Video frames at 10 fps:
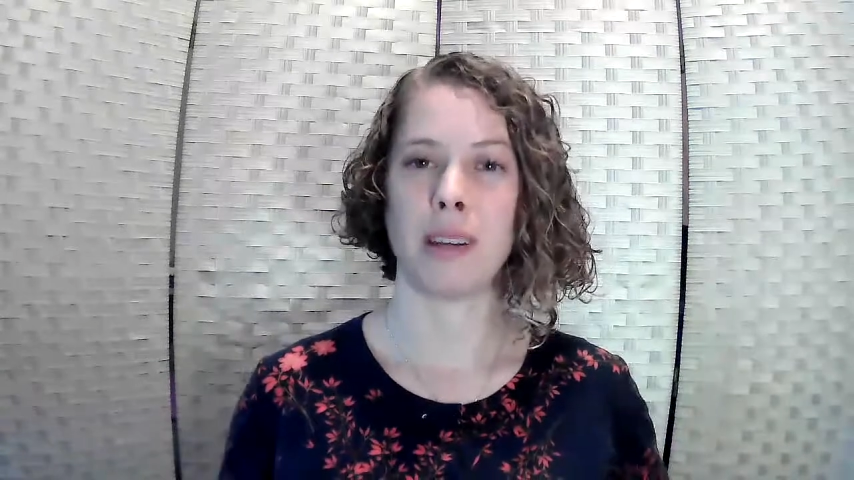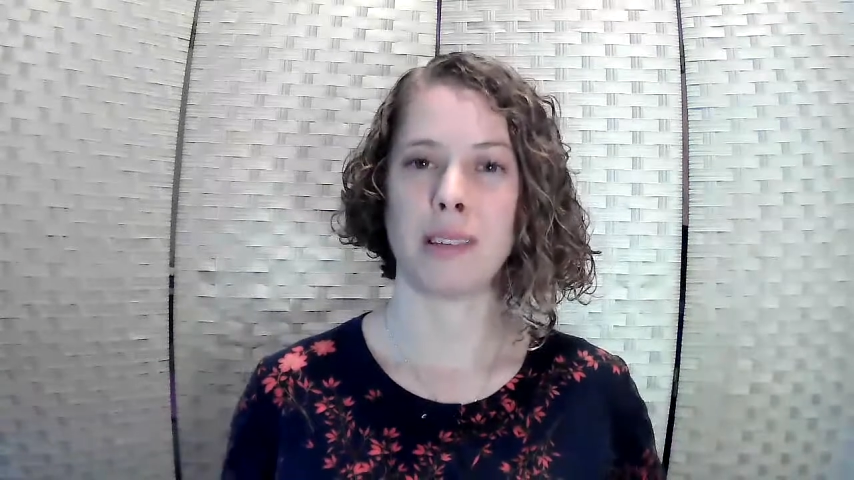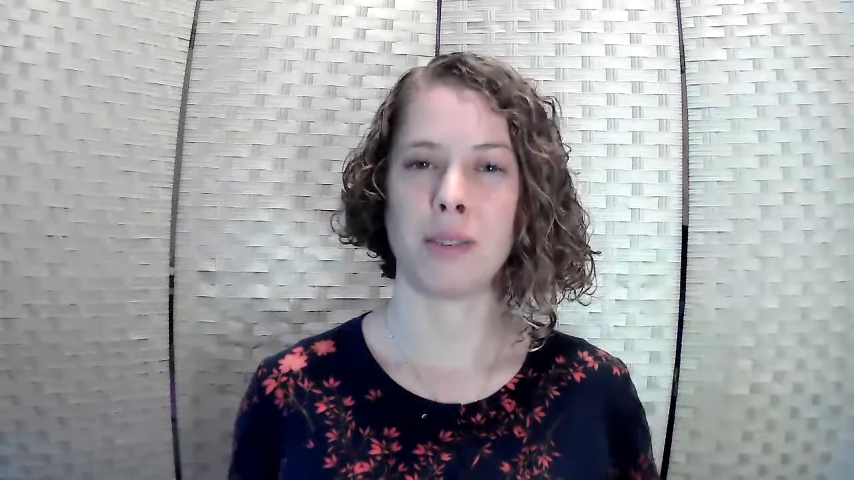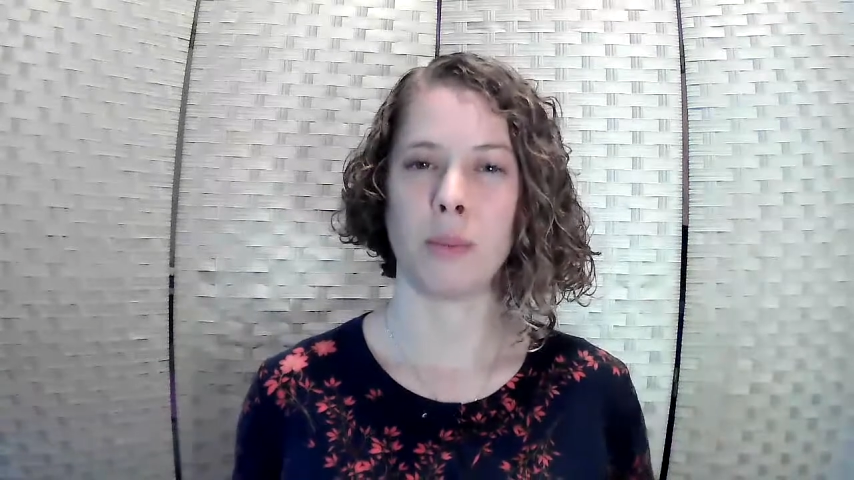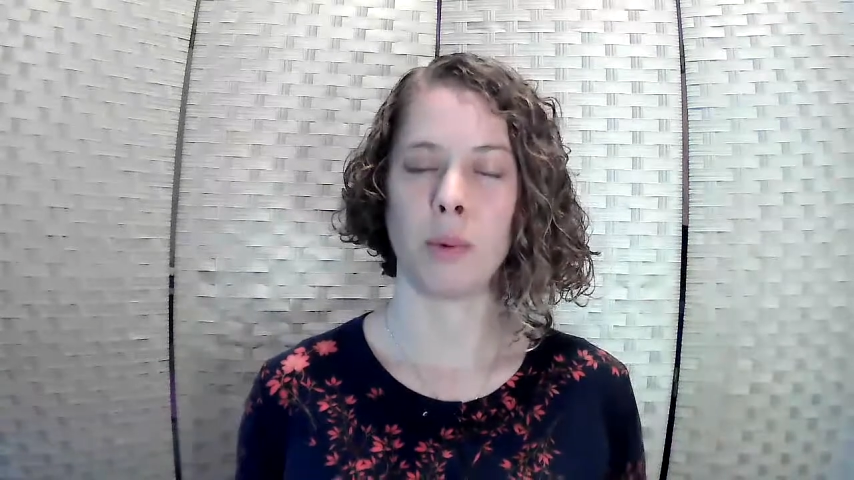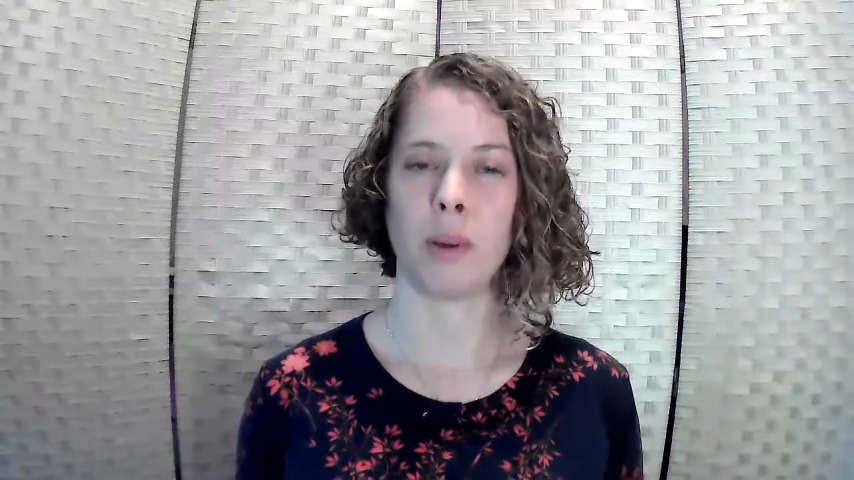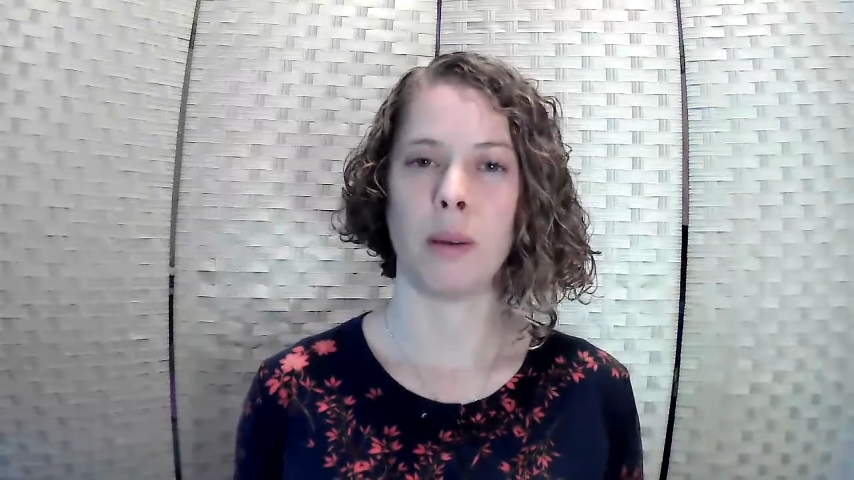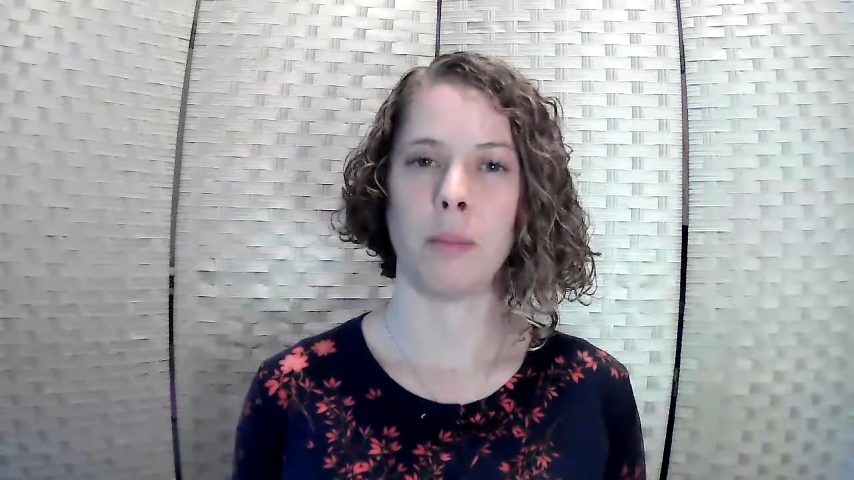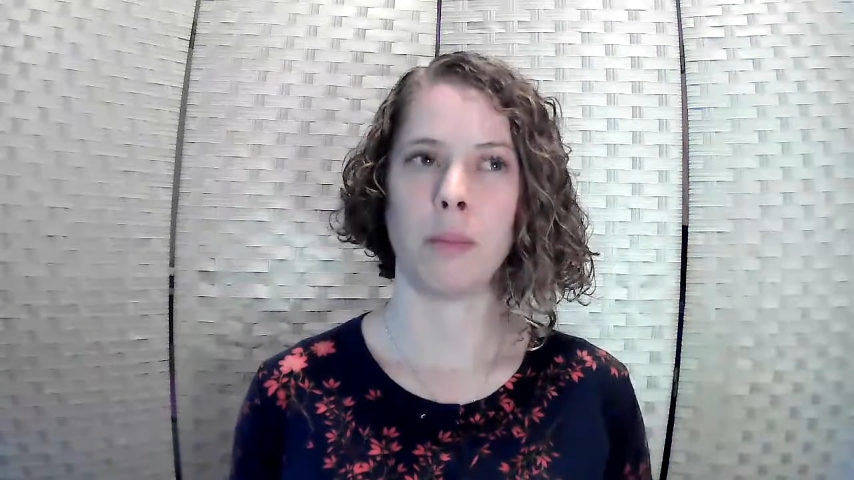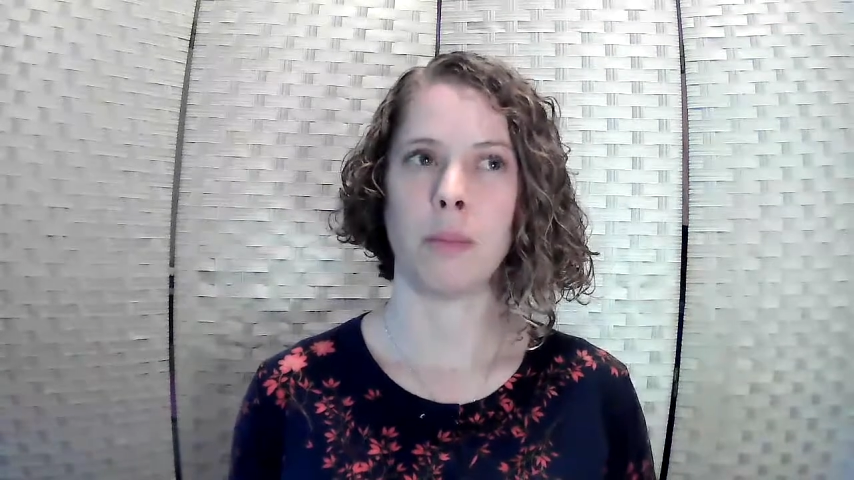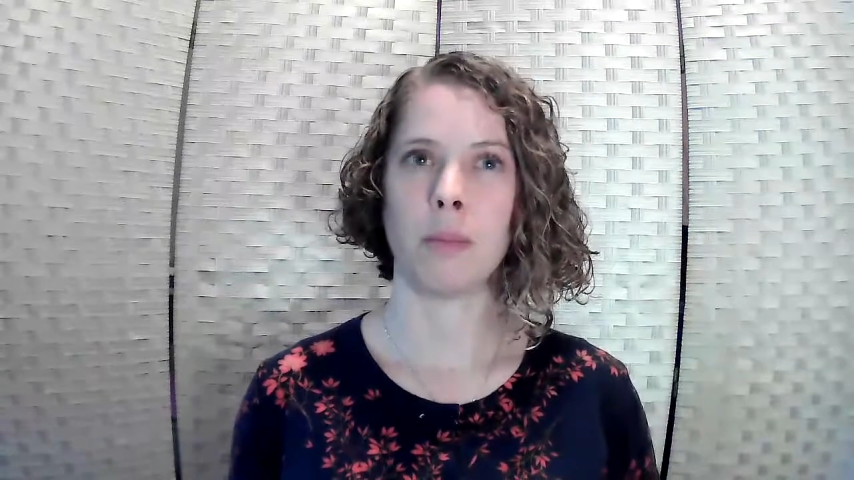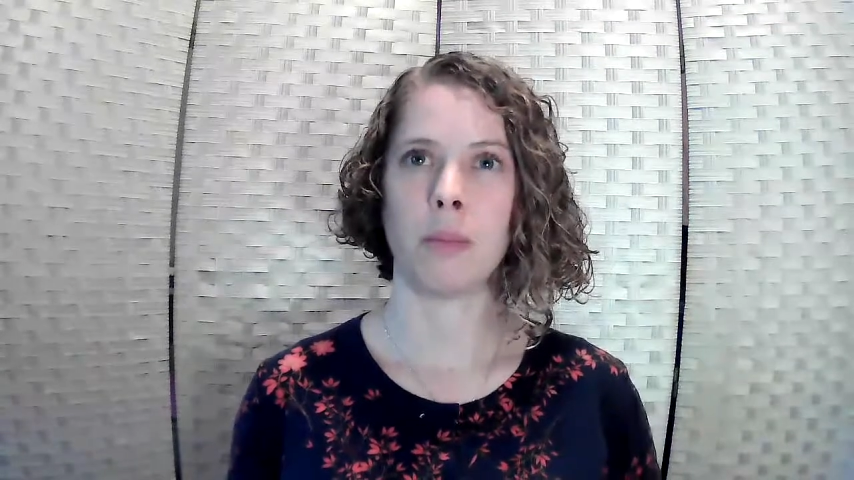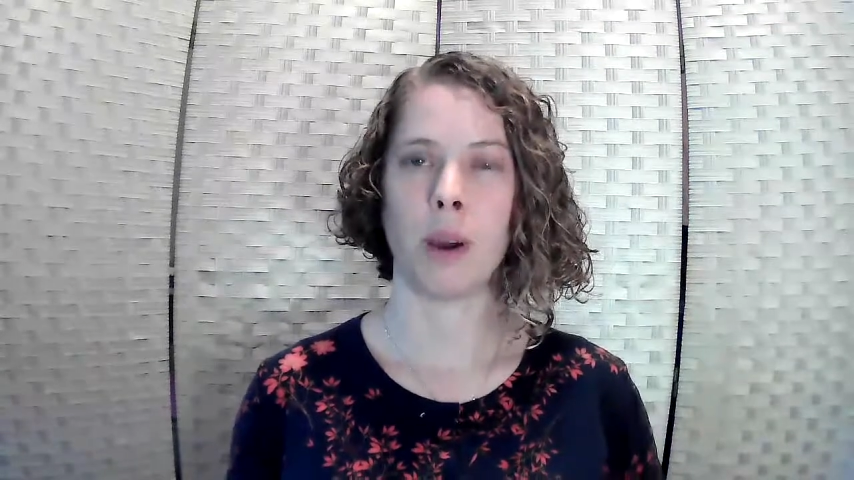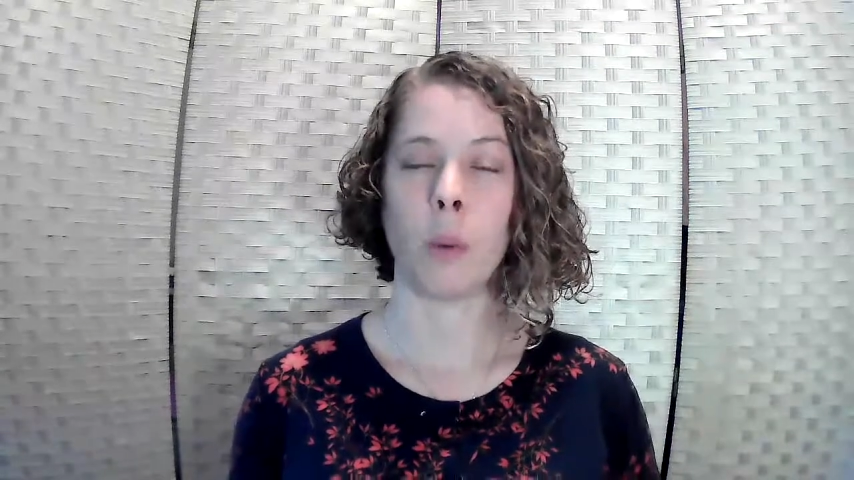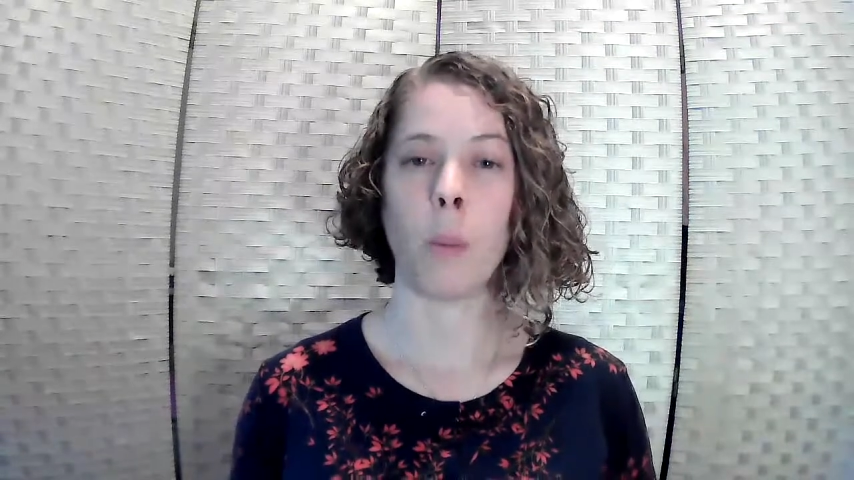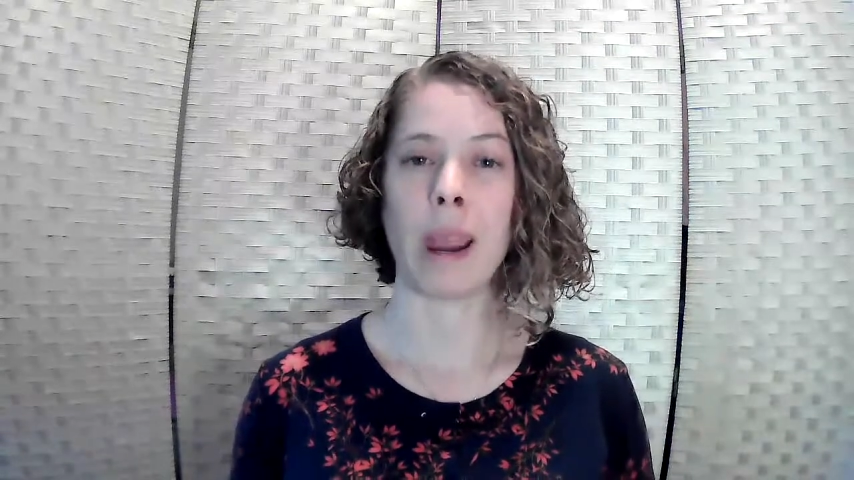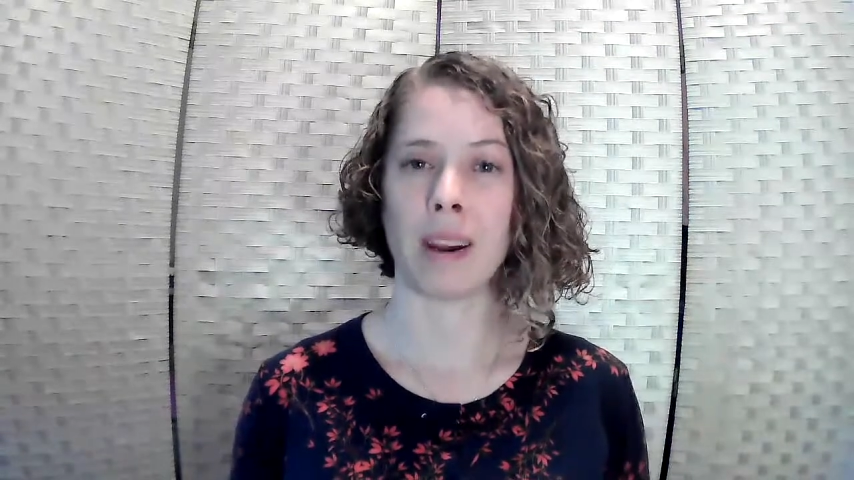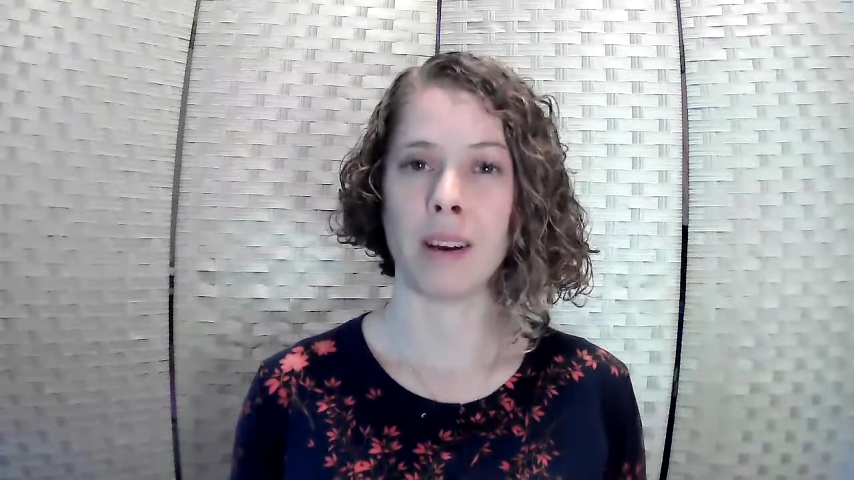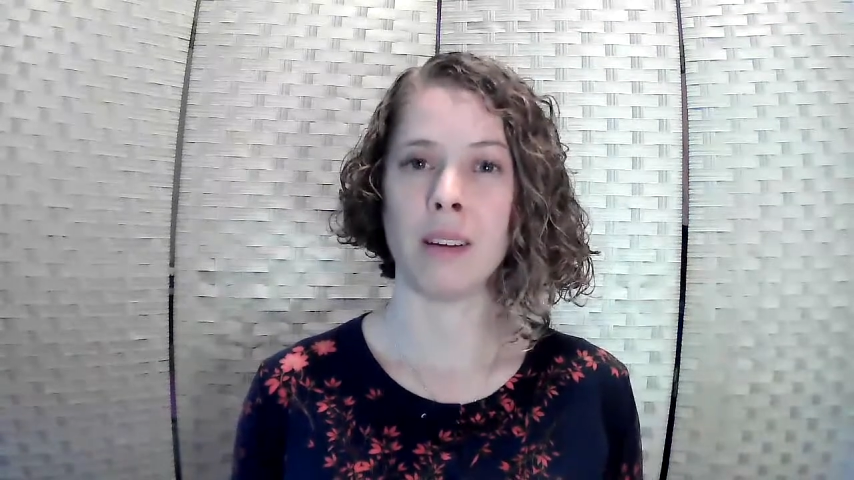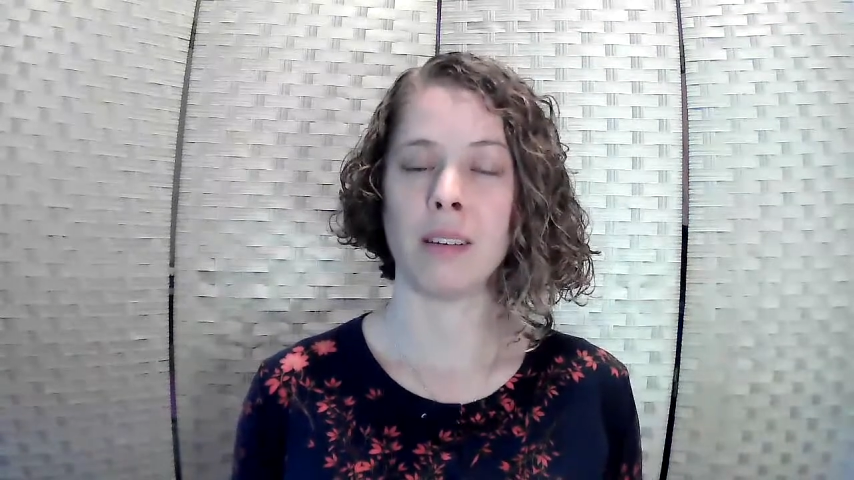So I'm
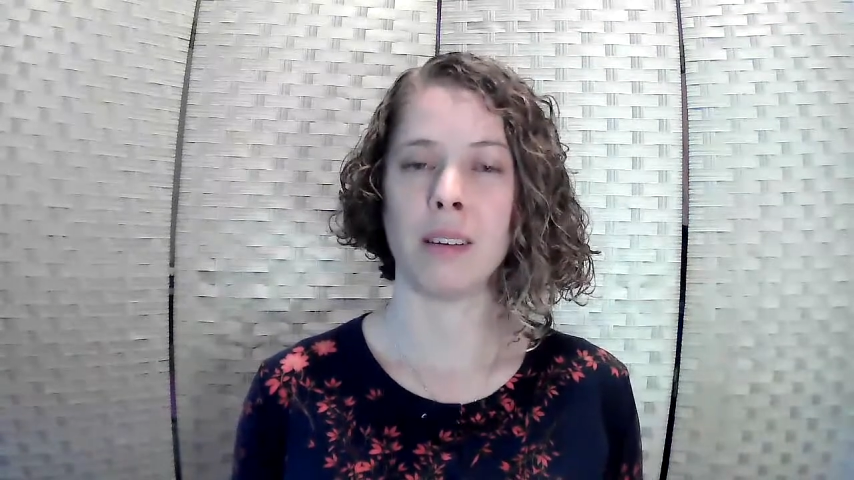aware